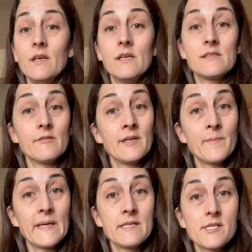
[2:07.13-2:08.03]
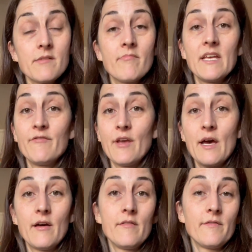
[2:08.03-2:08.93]
So in a pinch, if you
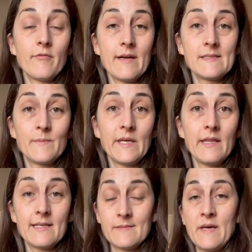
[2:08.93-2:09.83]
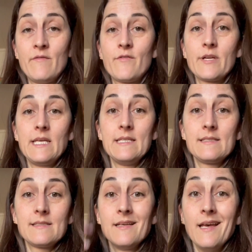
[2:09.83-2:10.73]
have a recipe that's meant for
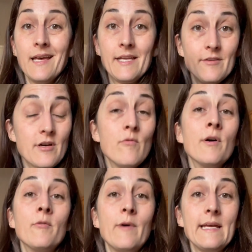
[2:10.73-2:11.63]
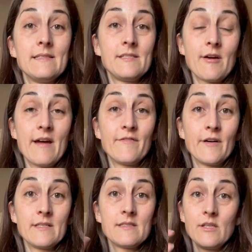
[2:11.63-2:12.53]
yeast and you don't want to waste your
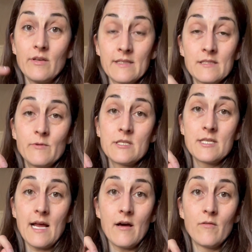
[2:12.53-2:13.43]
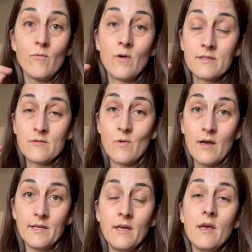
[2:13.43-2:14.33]
efforts, you can switch it out
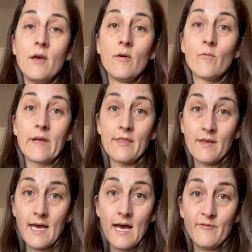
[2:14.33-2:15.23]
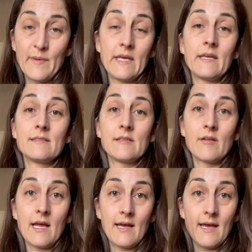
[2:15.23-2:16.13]
1-to-1 with half baking
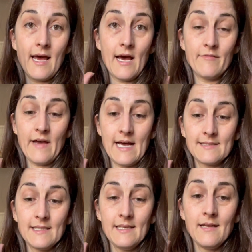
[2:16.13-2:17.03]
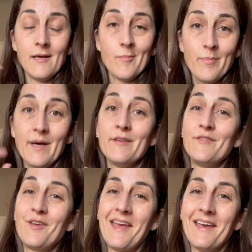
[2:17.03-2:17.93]
soda, half acid. But if
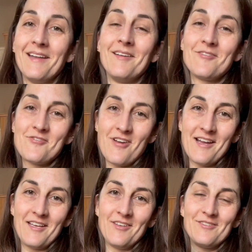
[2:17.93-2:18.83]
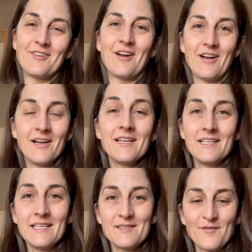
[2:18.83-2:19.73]
you can, try to use our
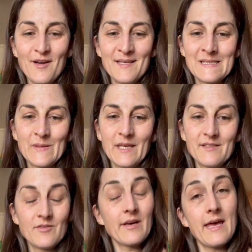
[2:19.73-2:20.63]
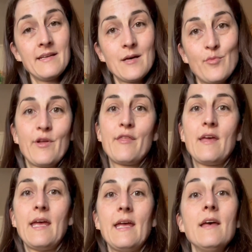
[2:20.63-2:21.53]
yeast friends because you'll end up with
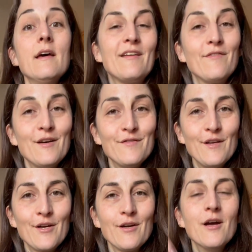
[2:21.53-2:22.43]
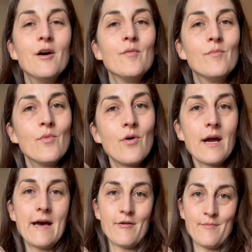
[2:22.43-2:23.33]
a fluffier, more
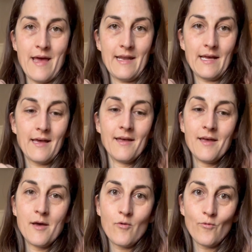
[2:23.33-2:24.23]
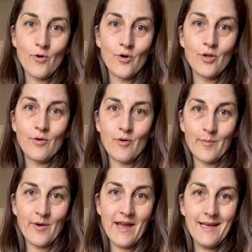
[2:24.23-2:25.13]
aromatic roll or
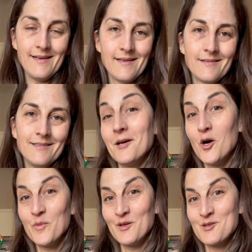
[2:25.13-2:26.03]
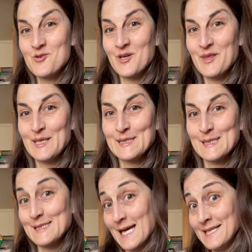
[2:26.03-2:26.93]
bread. Hope you enjoyed this
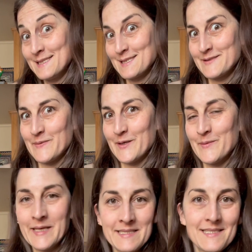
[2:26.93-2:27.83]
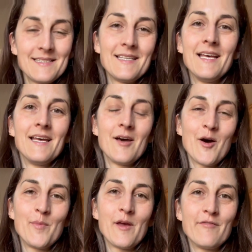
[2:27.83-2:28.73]
science experiment.
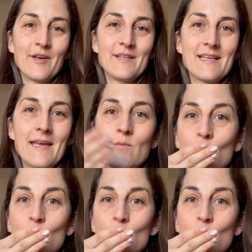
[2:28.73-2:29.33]
Hope you have a good day.